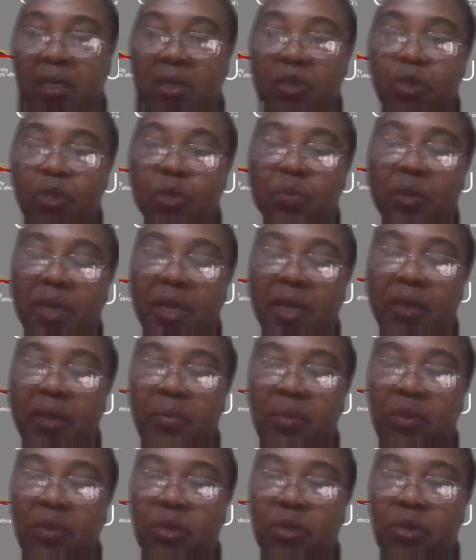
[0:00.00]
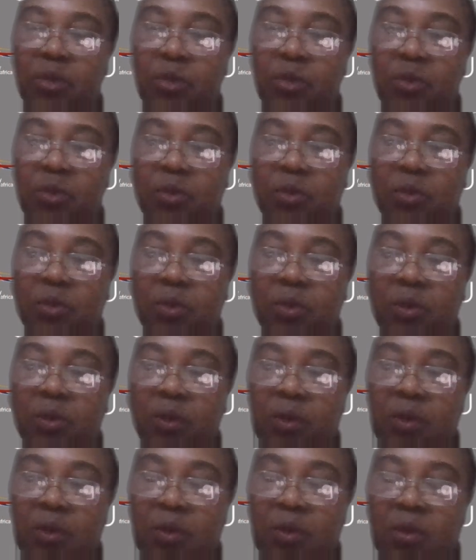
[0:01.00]
to be able to
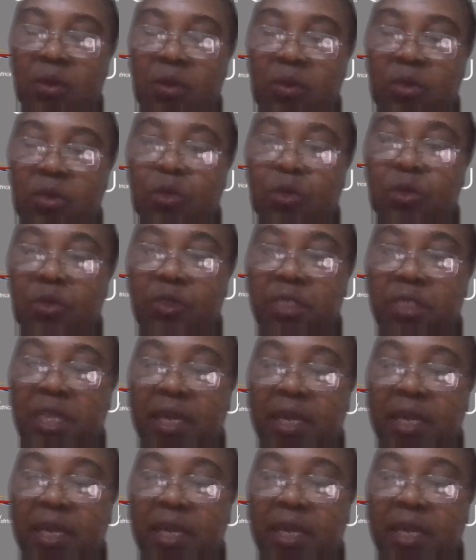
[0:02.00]
use the